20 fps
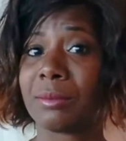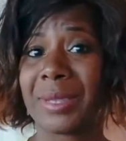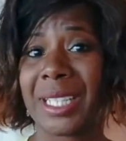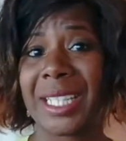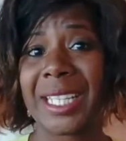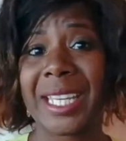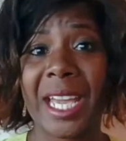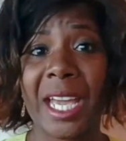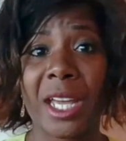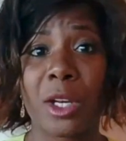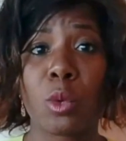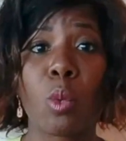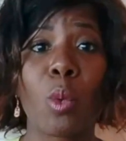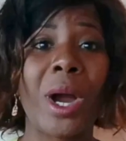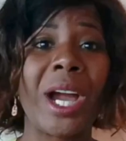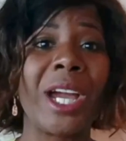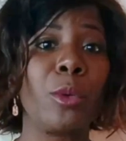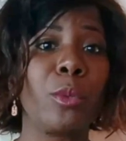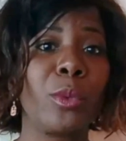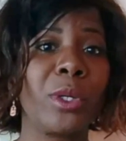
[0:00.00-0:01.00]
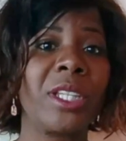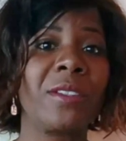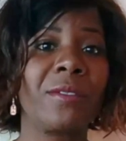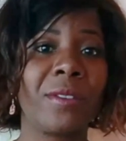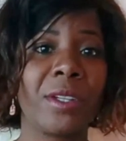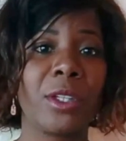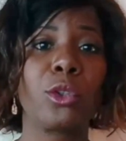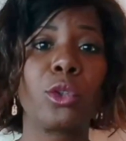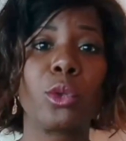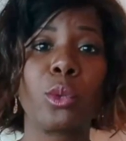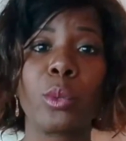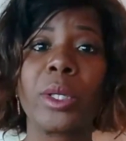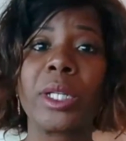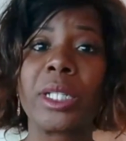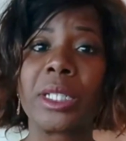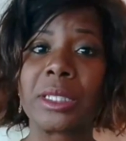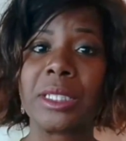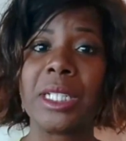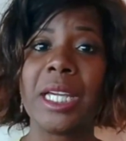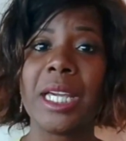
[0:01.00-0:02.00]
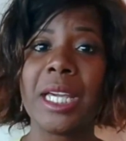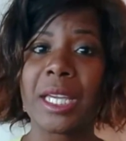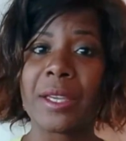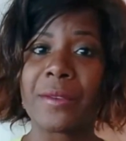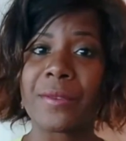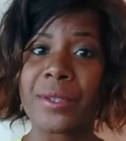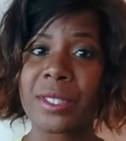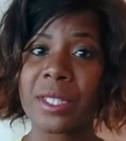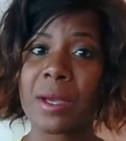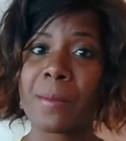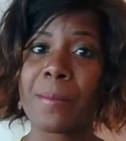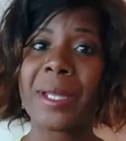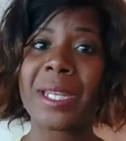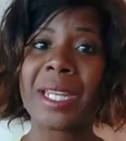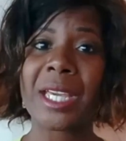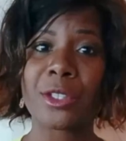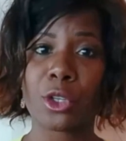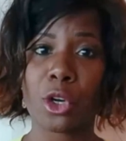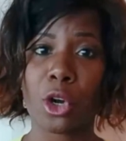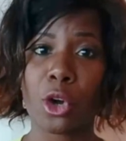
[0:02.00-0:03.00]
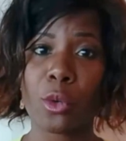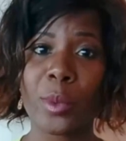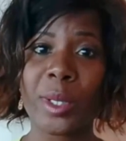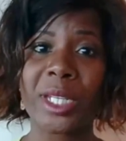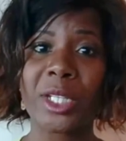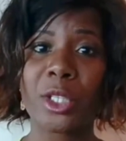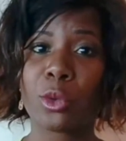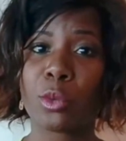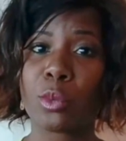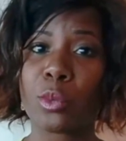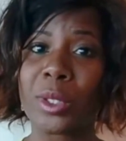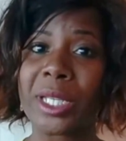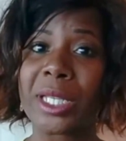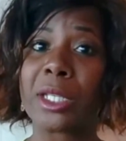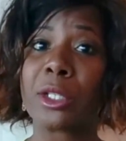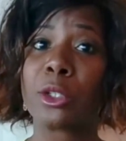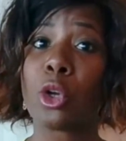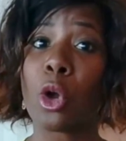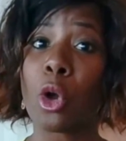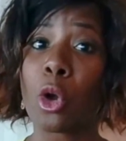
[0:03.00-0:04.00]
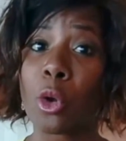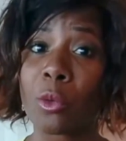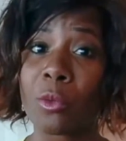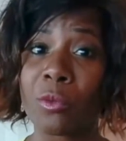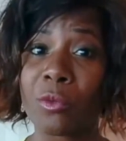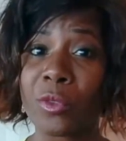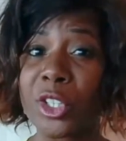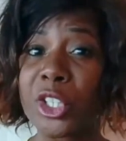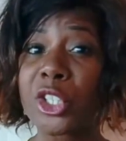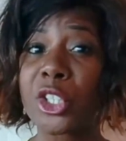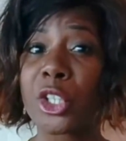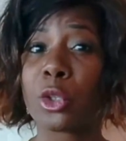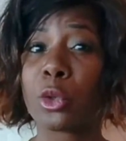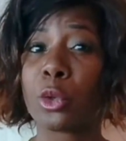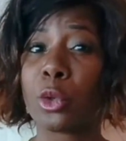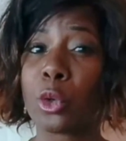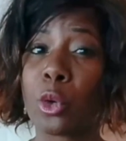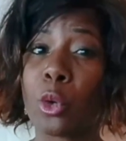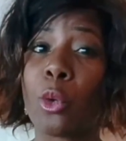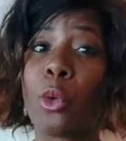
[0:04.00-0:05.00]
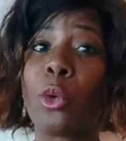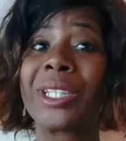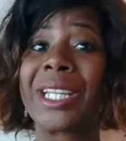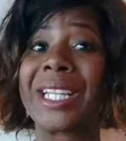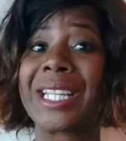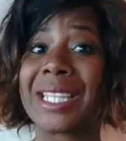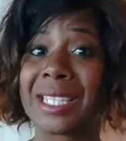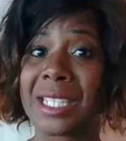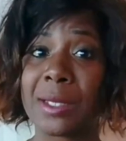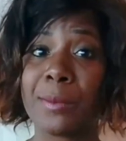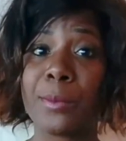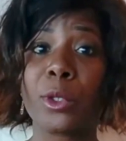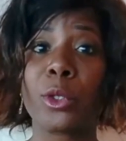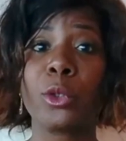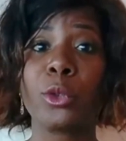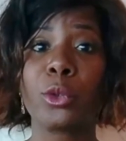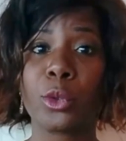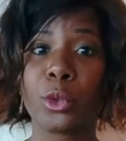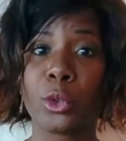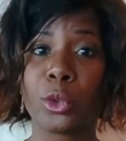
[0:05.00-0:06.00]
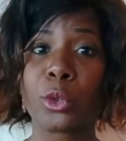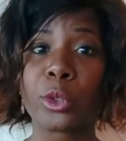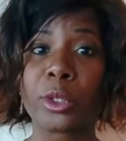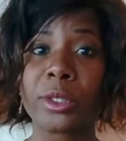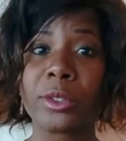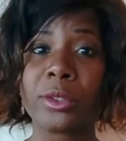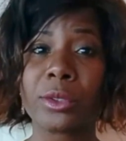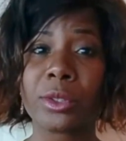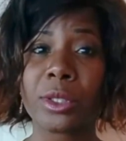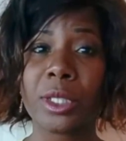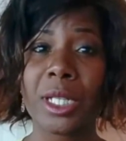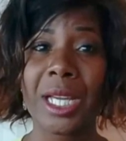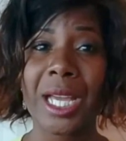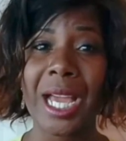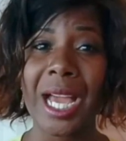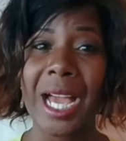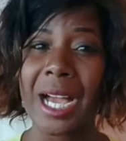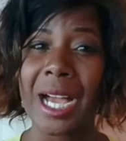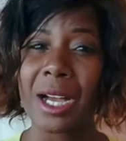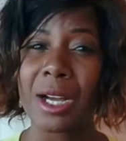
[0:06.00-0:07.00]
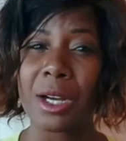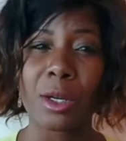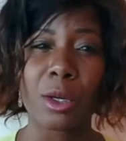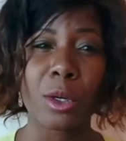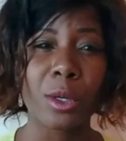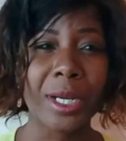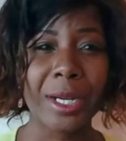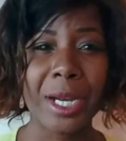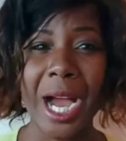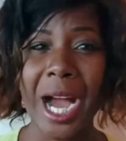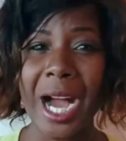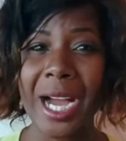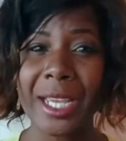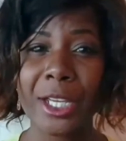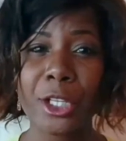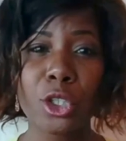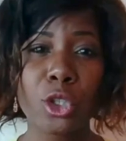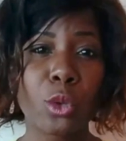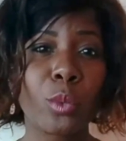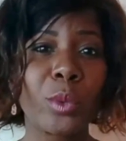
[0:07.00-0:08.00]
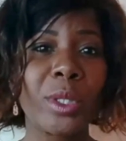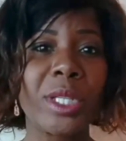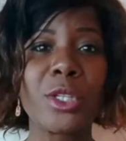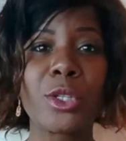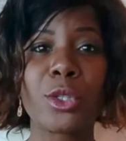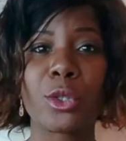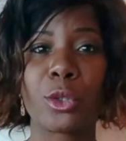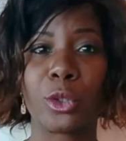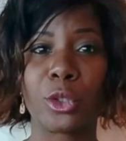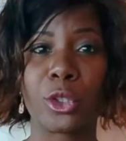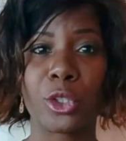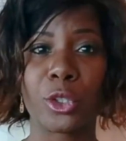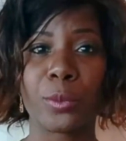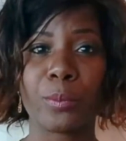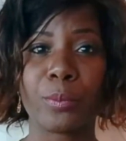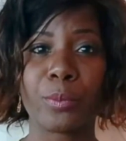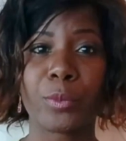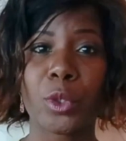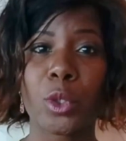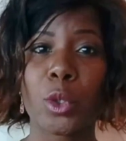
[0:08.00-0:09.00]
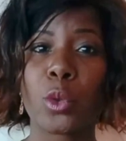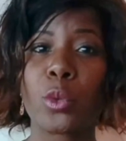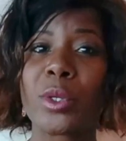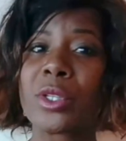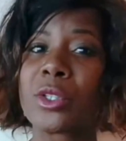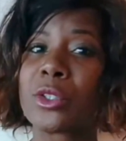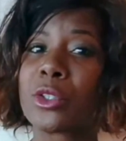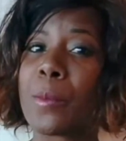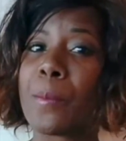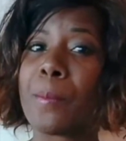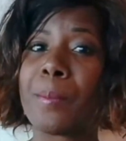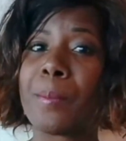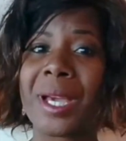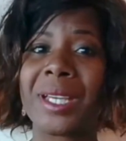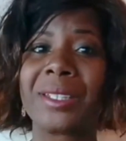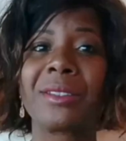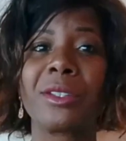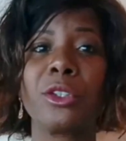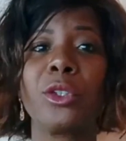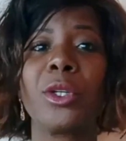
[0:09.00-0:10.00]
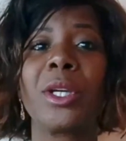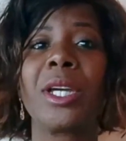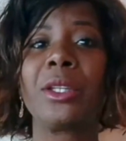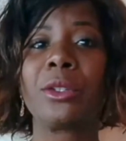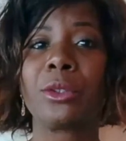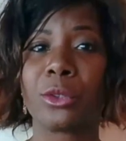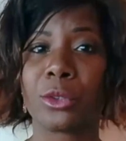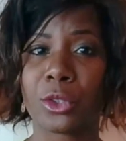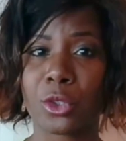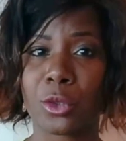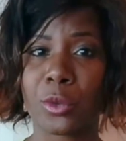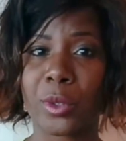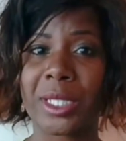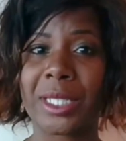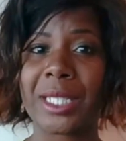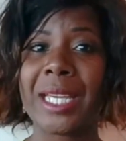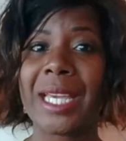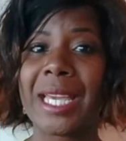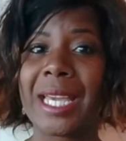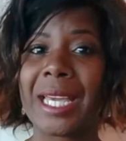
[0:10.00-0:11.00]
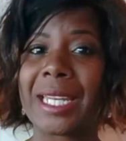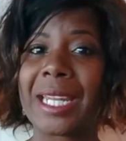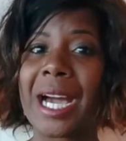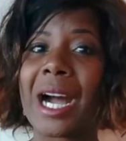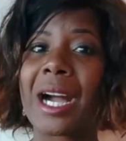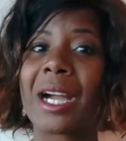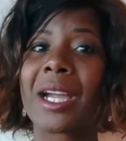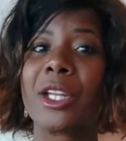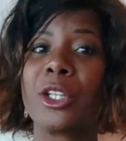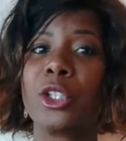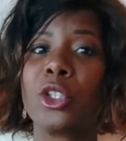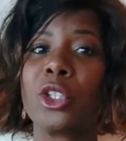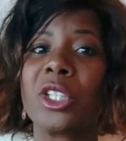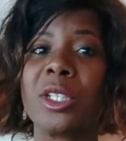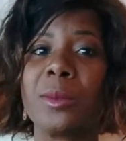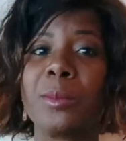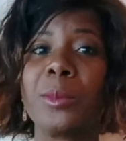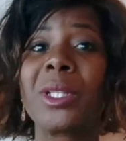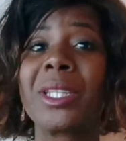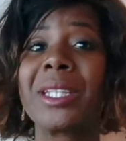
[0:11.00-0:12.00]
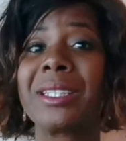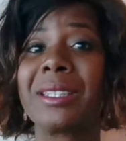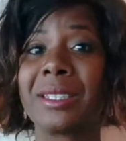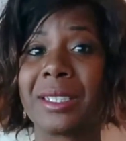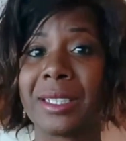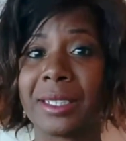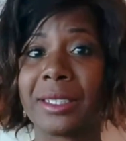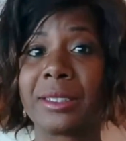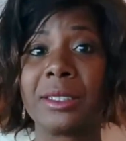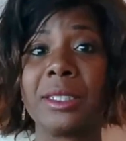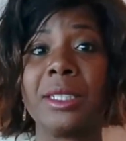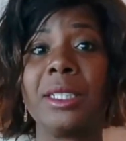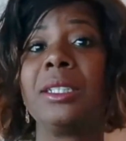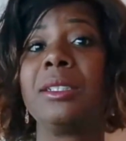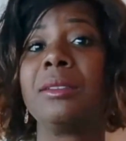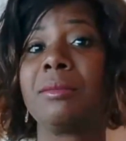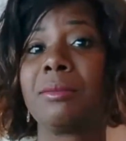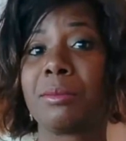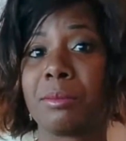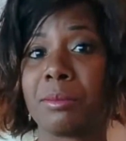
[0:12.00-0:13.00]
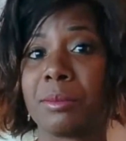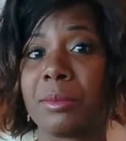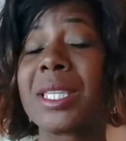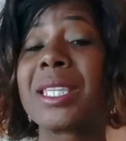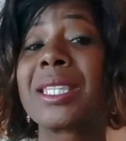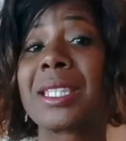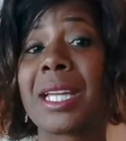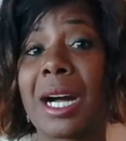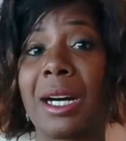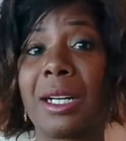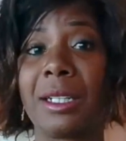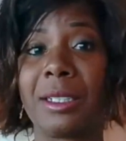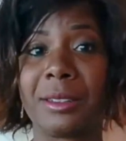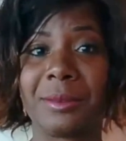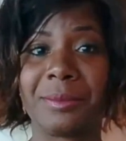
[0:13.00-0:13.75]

Again, why reinvent the wheel? If somebody has already created a vision or a goal that's similar to yours, how can you research who is the best in your industry and how can you emulate their style?